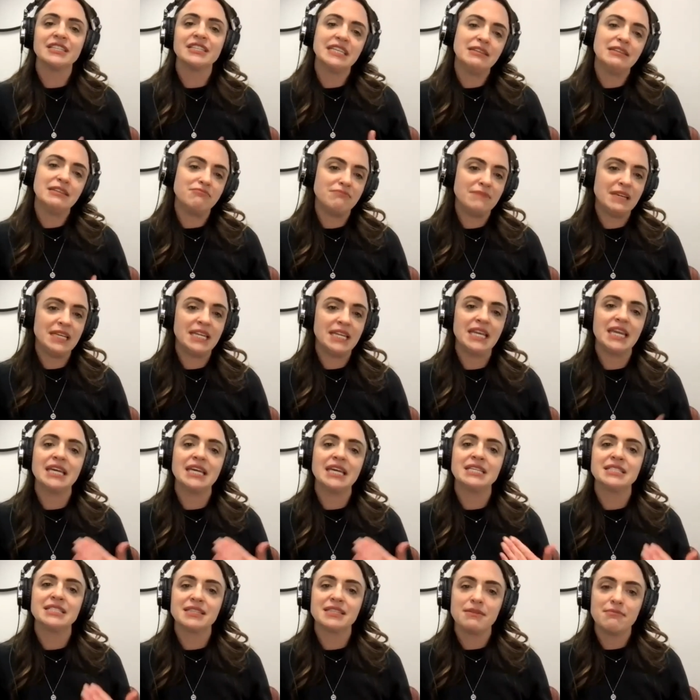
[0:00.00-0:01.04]

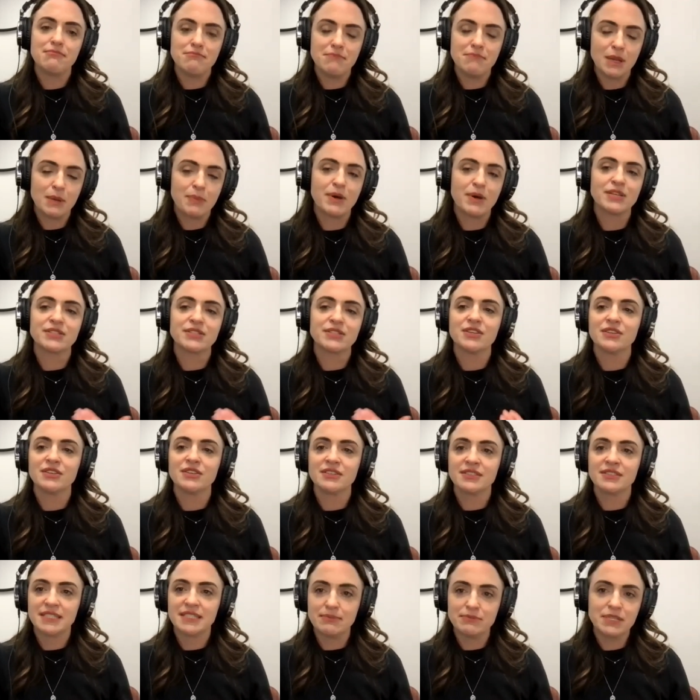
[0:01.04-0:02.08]
immediate
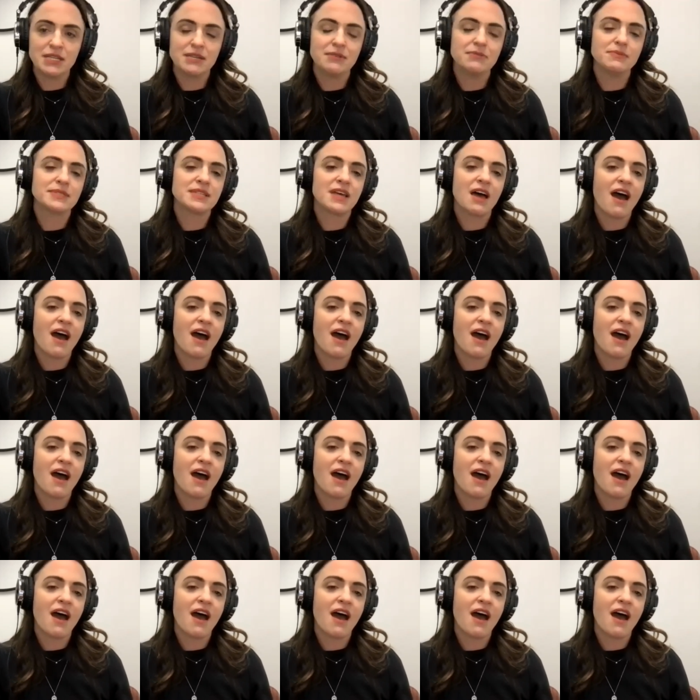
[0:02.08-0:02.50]
menopausal symptoms,